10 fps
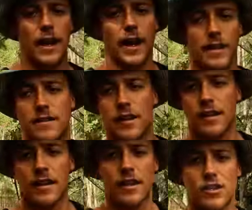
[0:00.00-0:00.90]
and
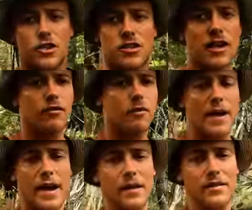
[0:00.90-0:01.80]
just down from
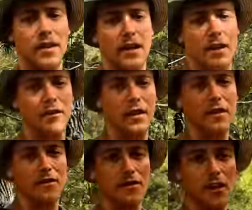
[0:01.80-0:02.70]
the house here on the
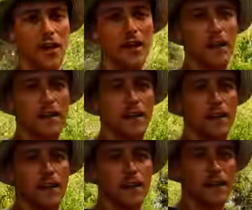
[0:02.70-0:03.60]
other side
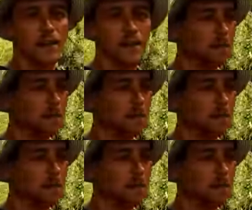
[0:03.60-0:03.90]
is